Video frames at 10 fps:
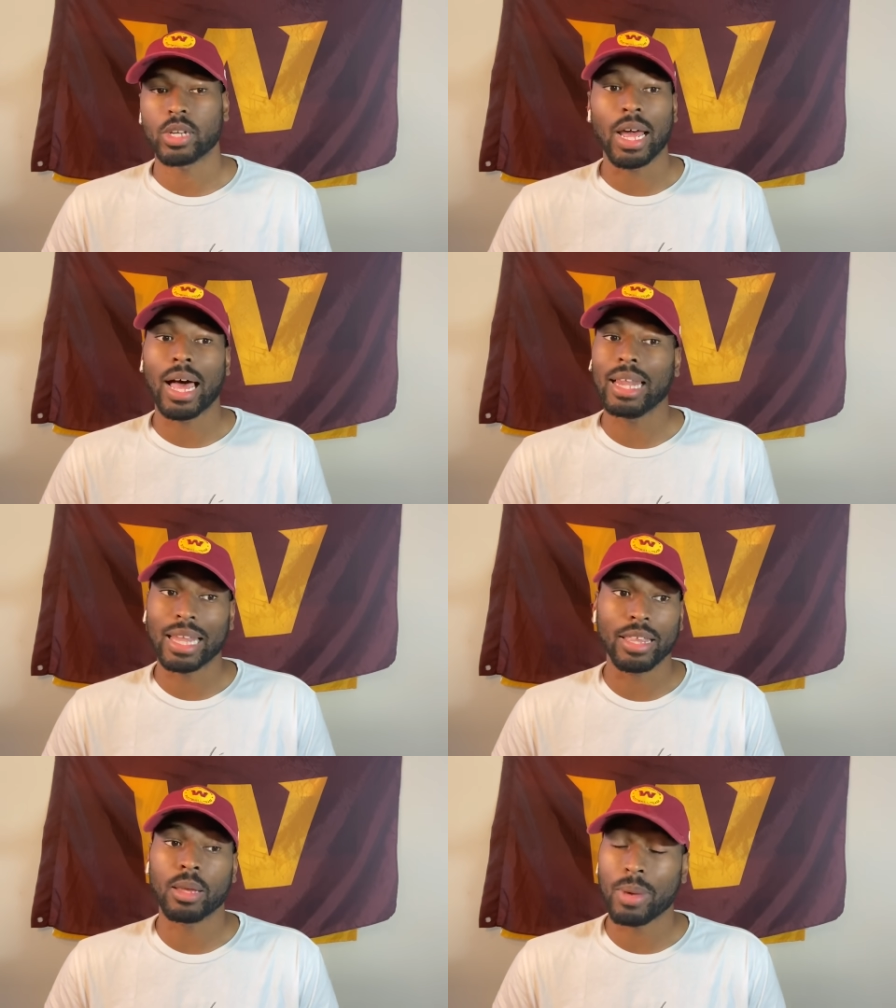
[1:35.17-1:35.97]
I
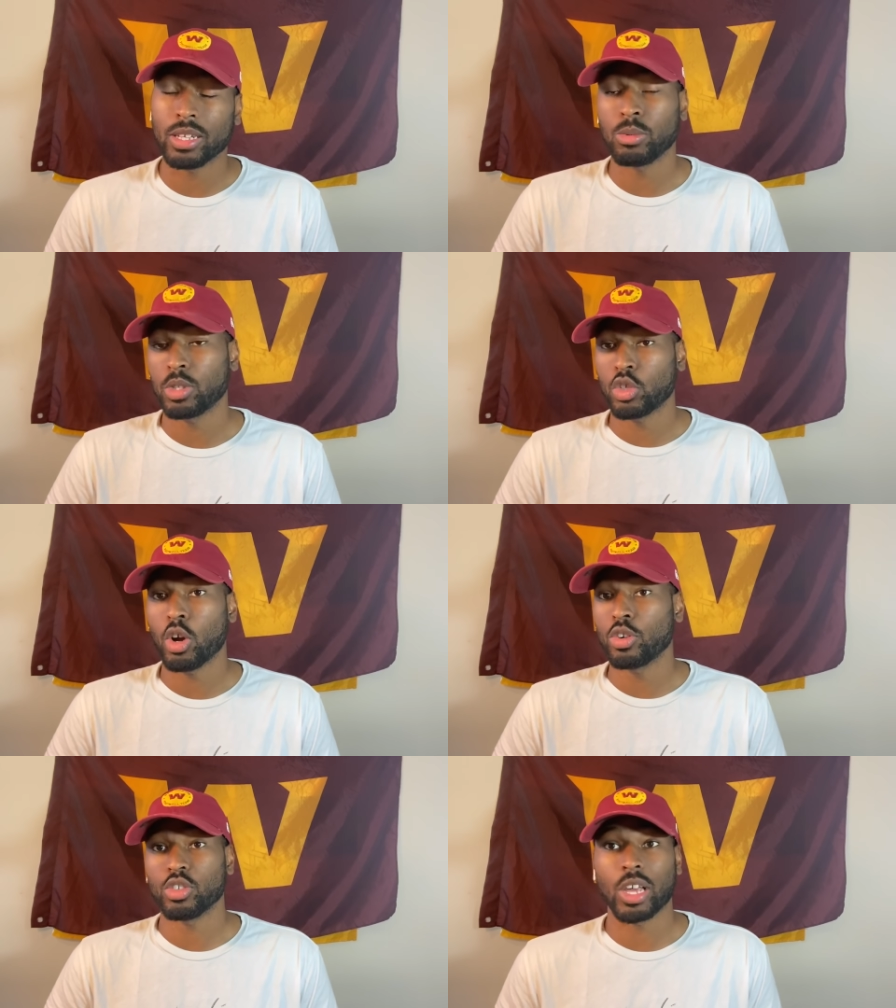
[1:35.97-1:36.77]
like the matchup with the
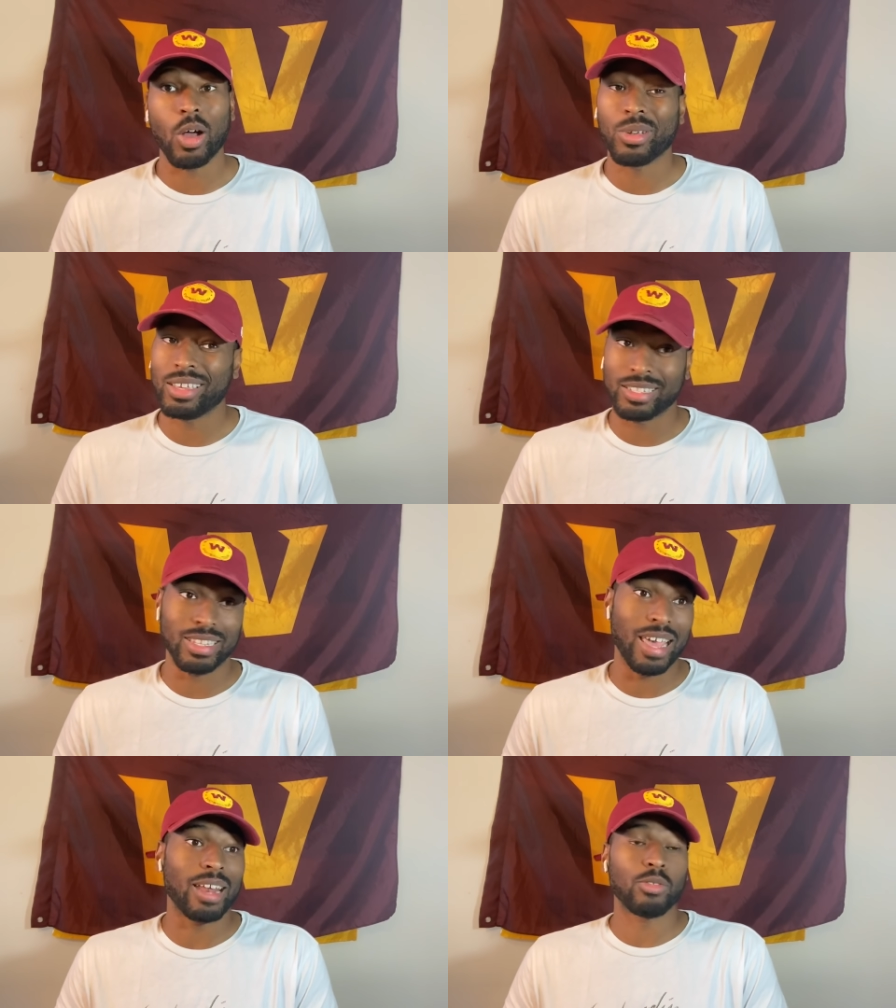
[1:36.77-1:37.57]
Chargers. I'll get into
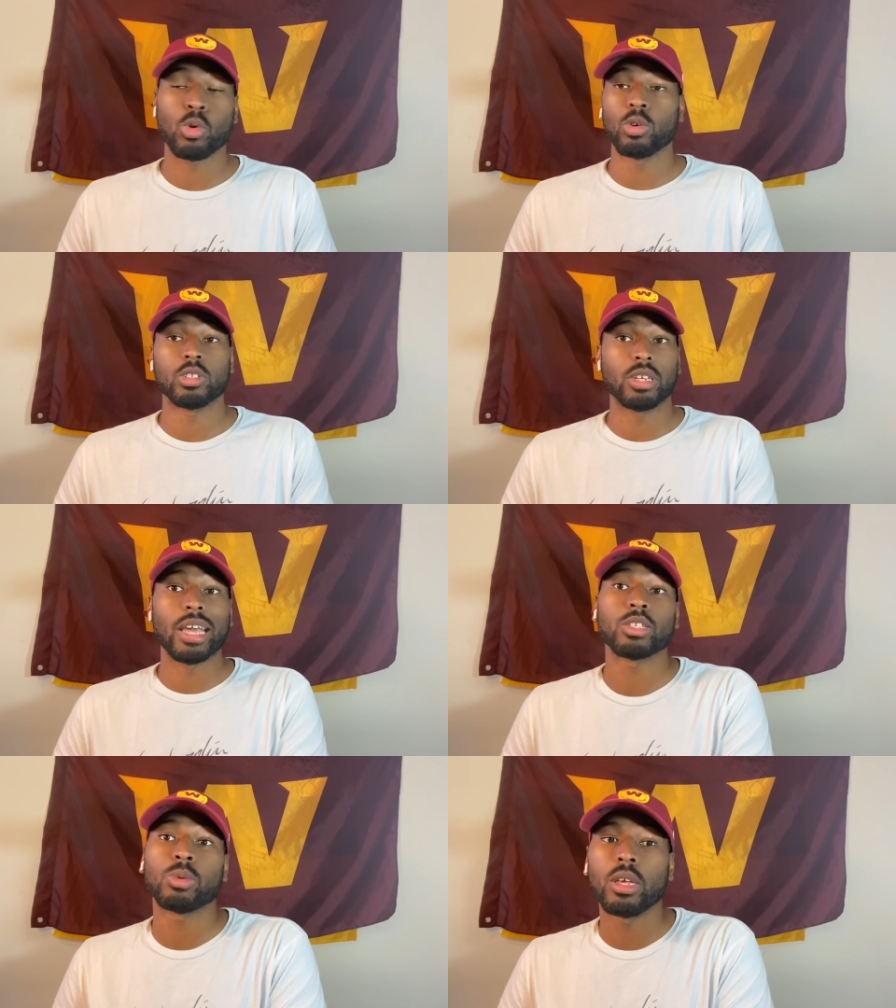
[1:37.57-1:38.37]
that, of course,
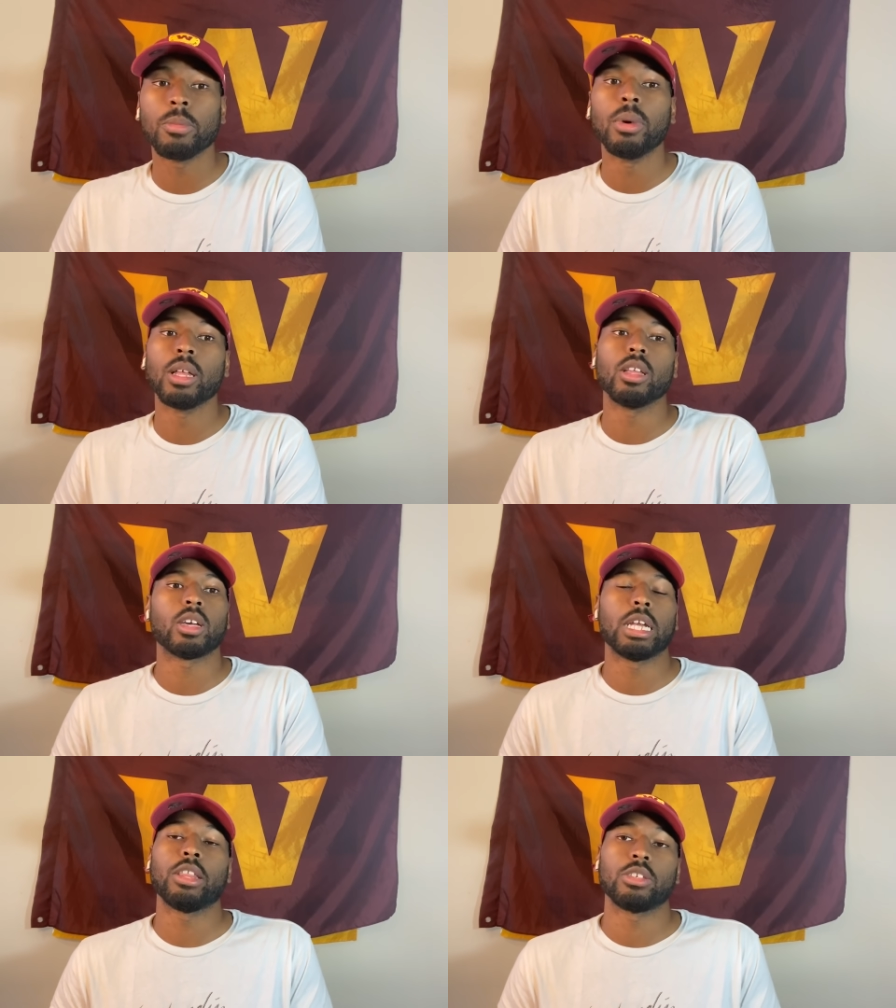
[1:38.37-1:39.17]
next week. But
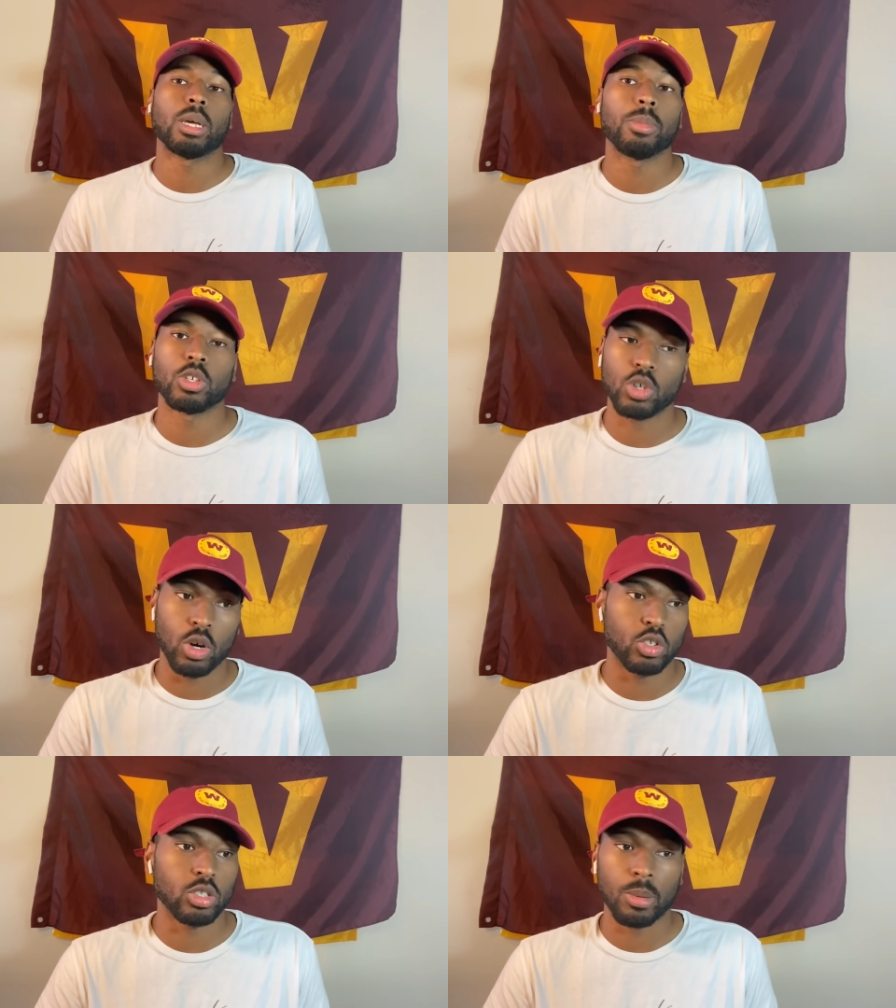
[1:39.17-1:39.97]
looking at some of the
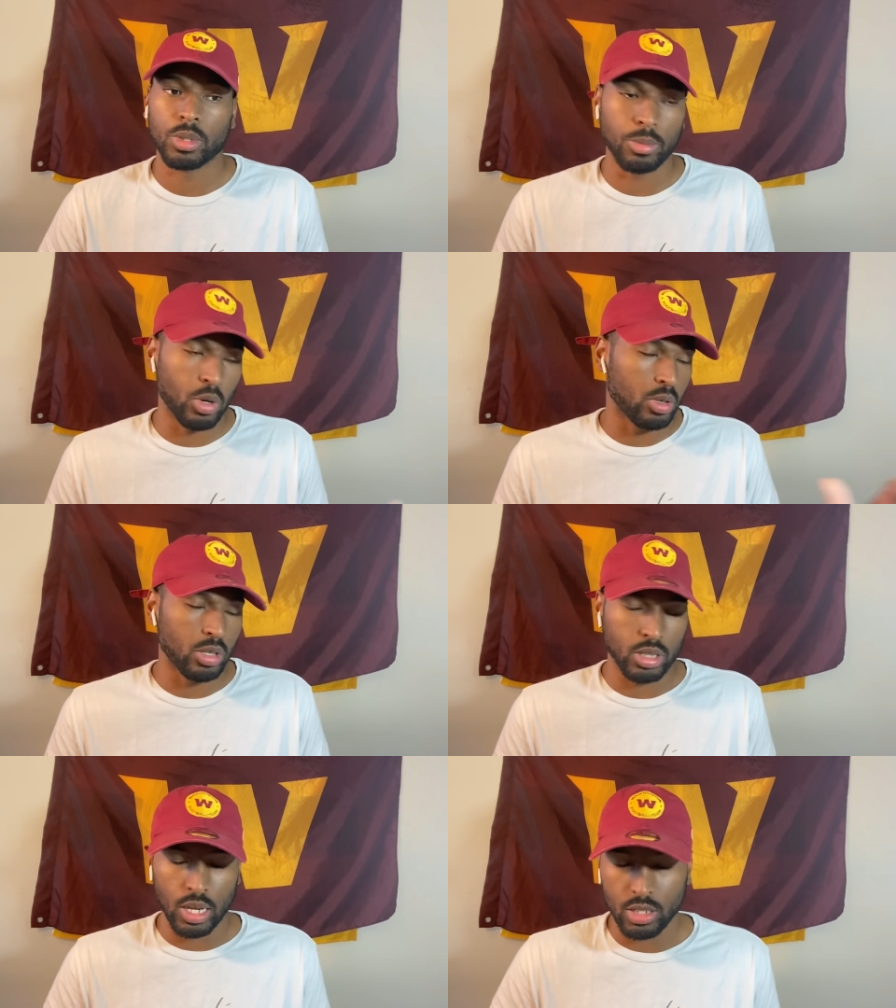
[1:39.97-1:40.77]
Chargers numbers, I'm going on a
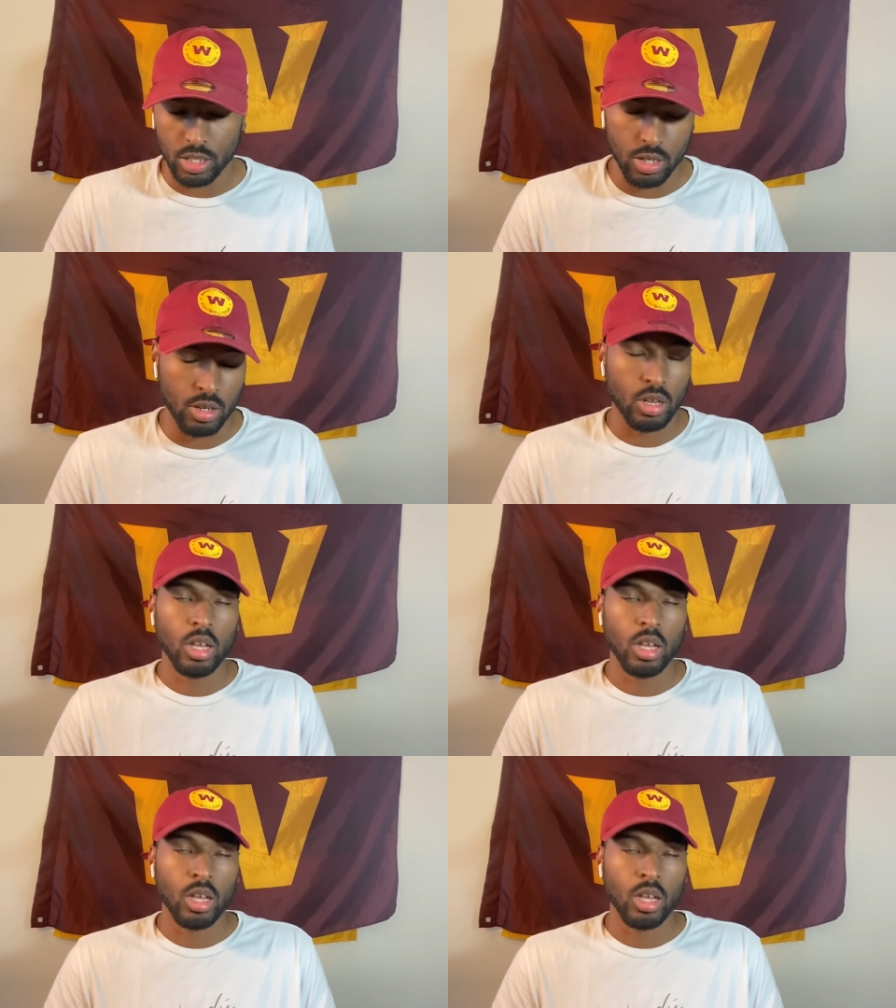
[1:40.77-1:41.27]
tangent here.